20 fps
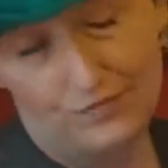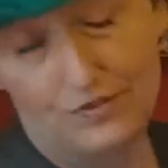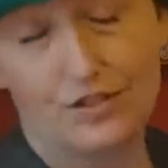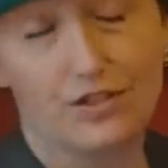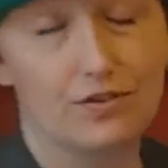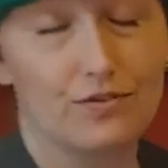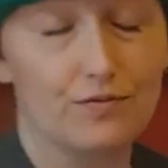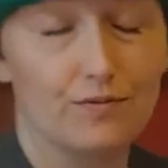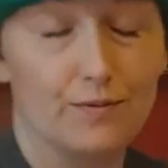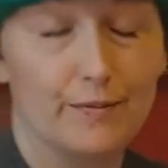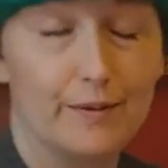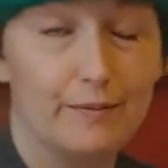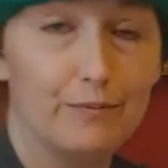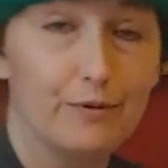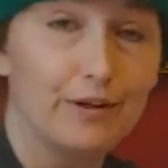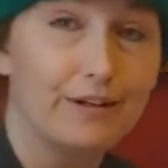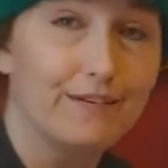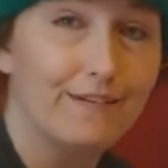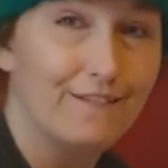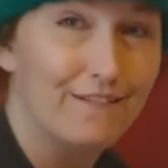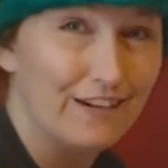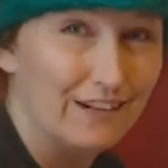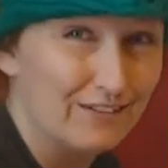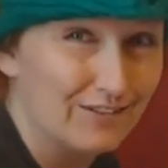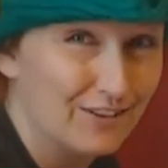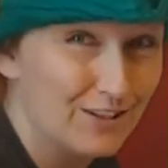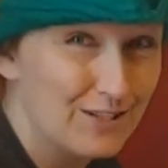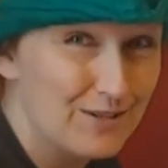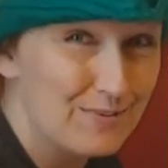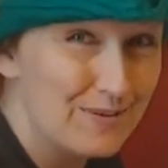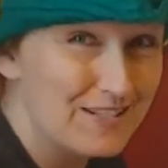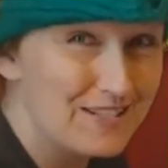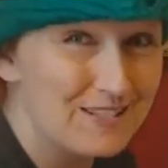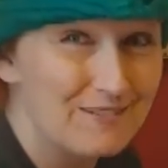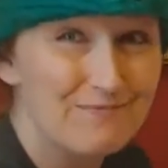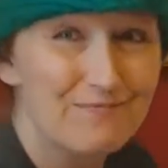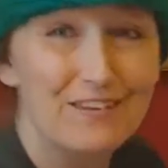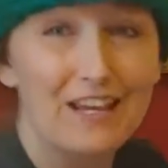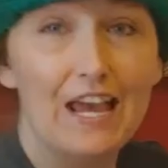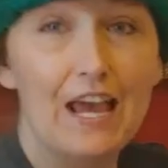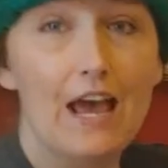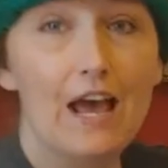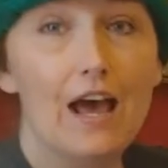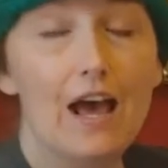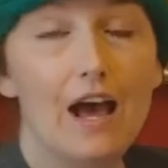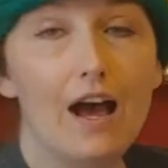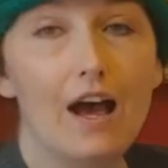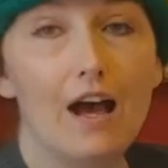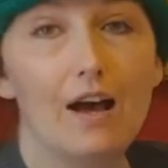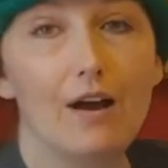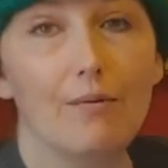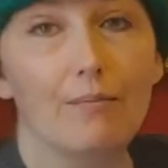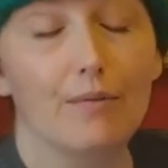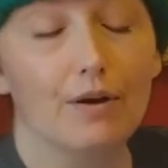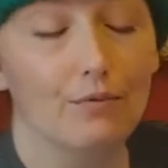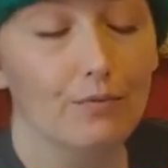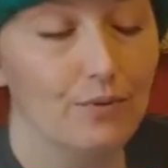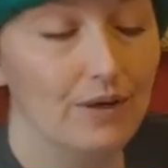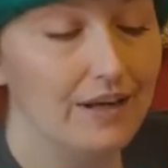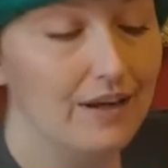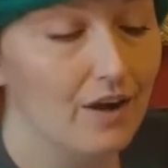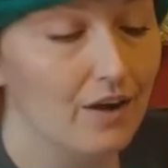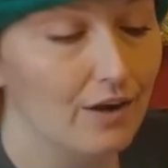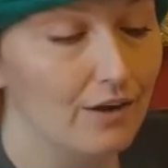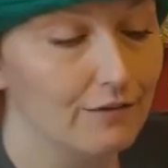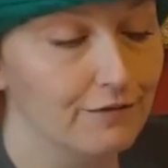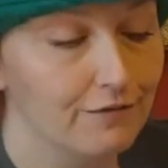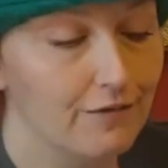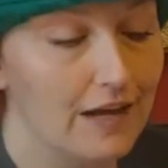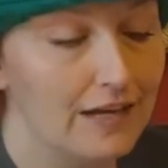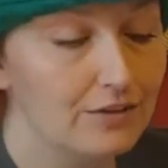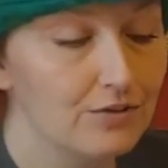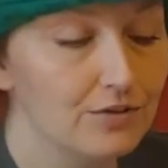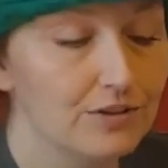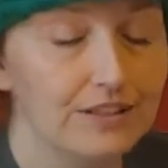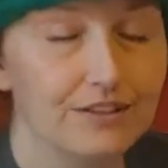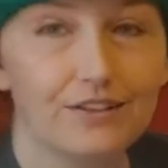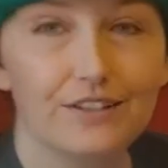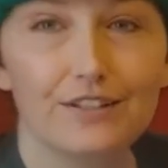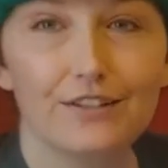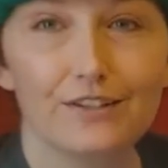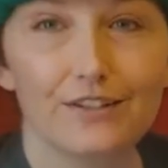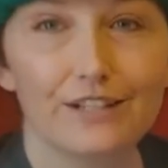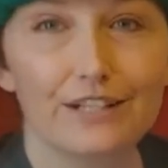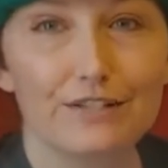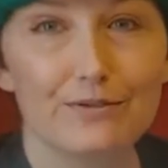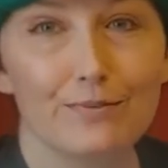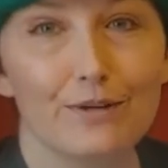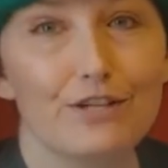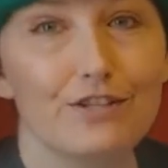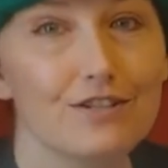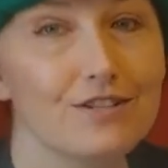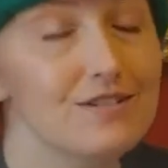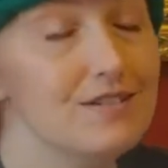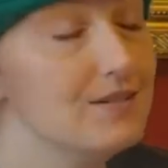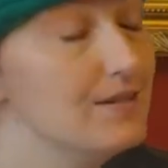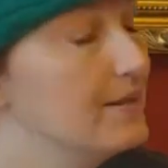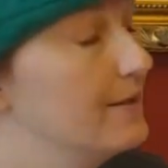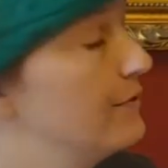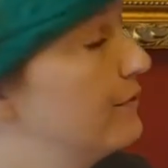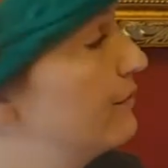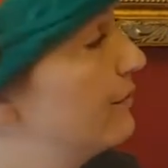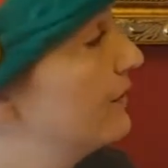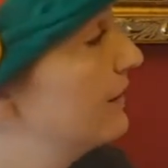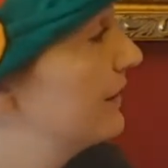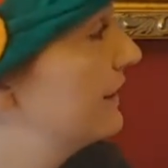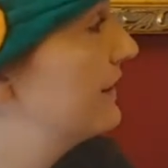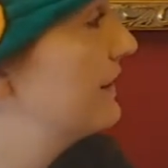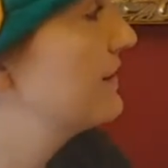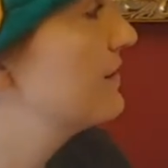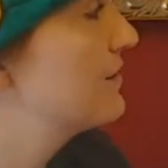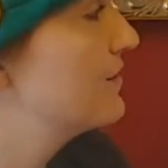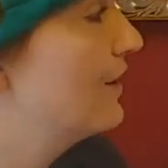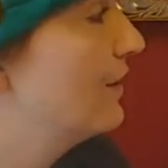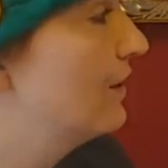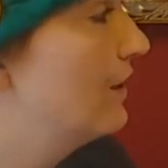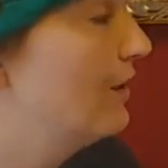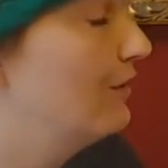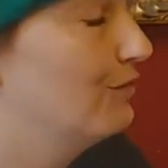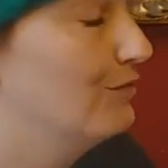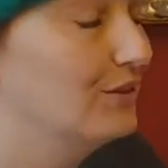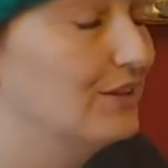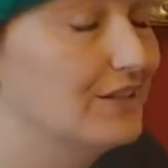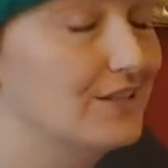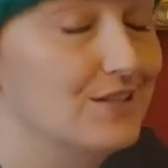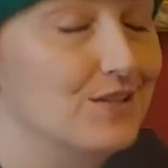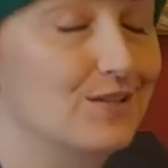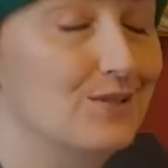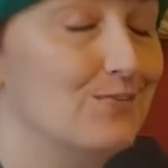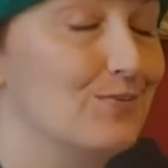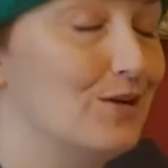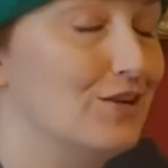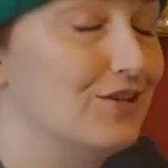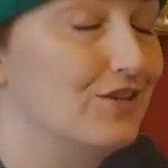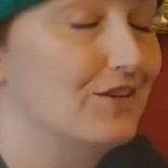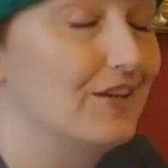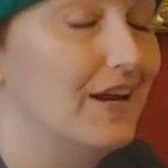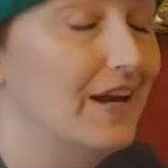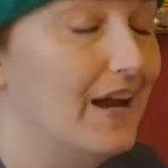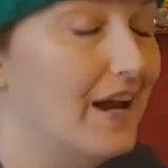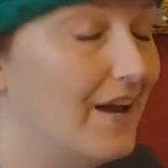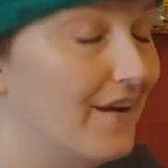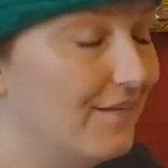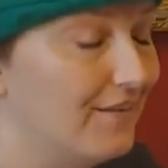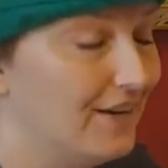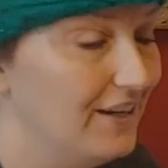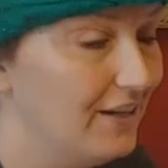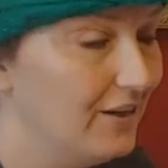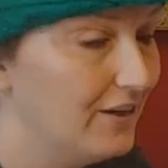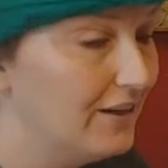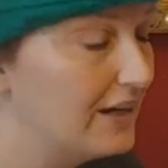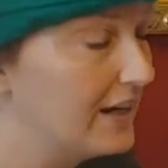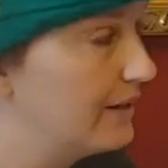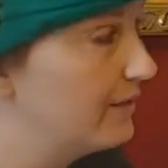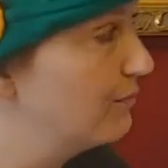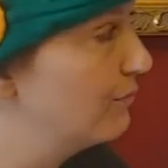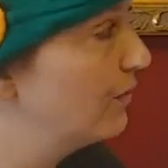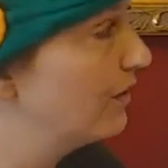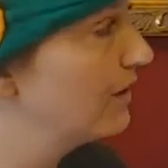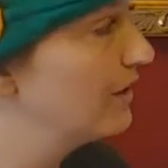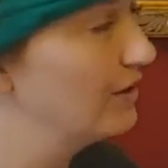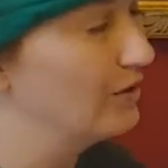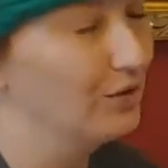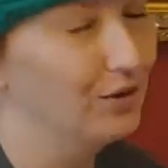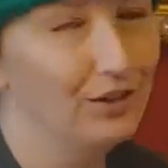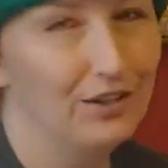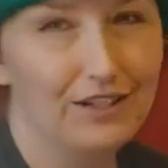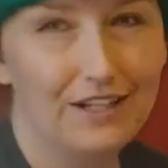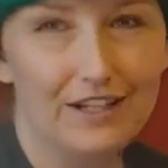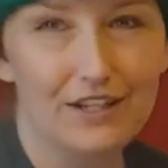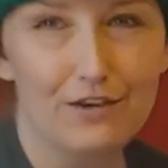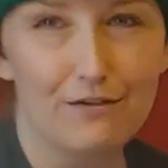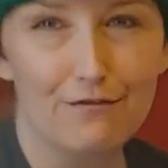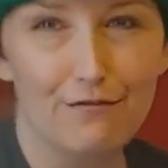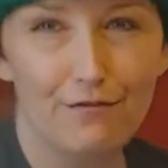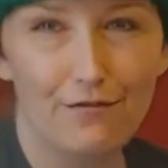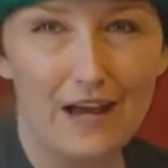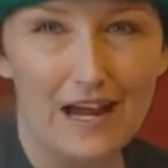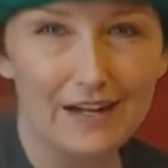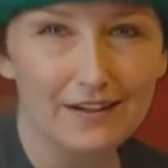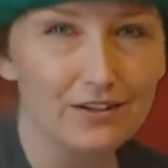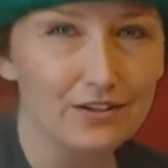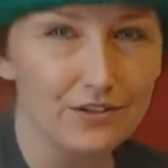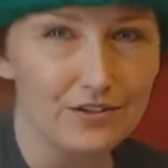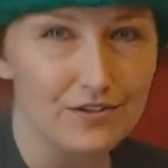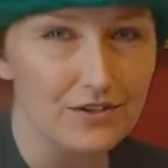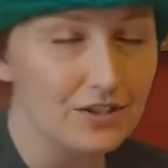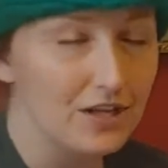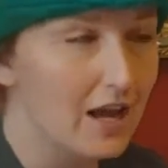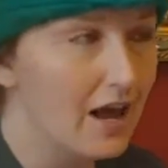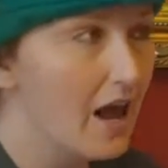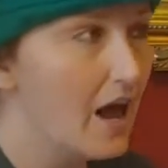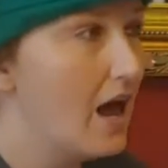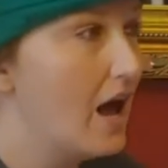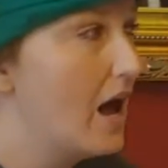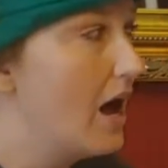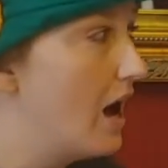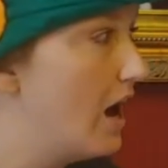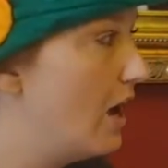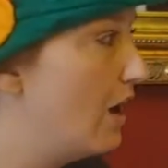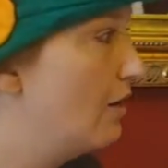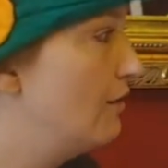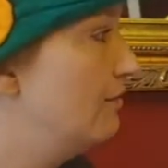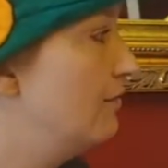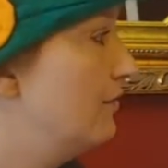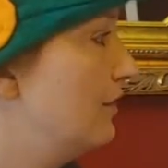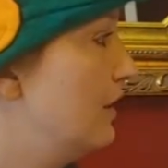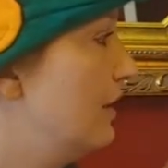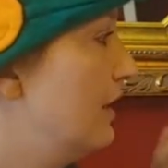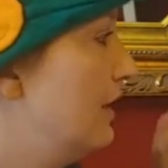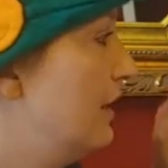Just remembering the fun of Christmas. We are factoring linear expressions. We're going to start off with this expression that I have here, and we're going to look at the factors of